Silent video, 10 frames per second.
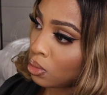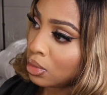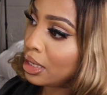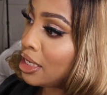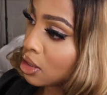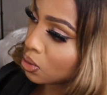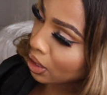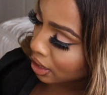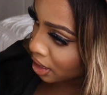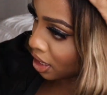lace
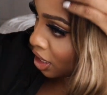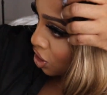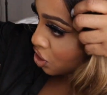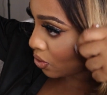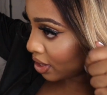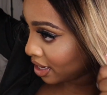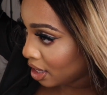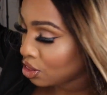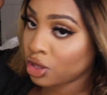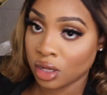wig. So
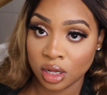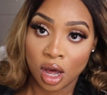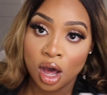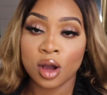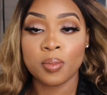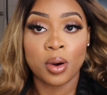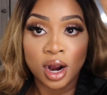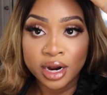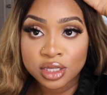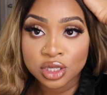the long
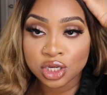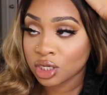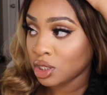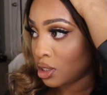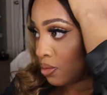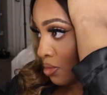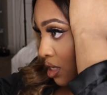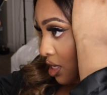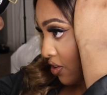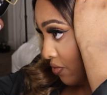parts just to
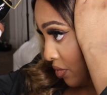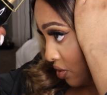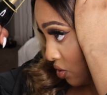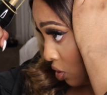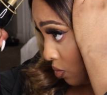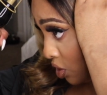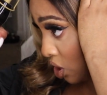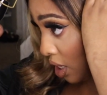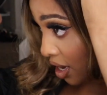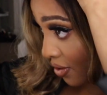me give me so
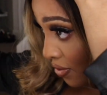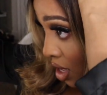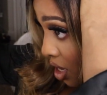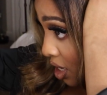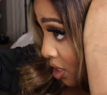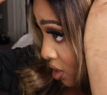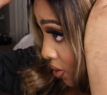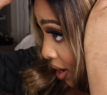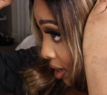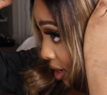much life.
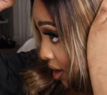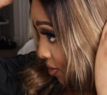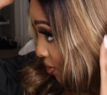So I love the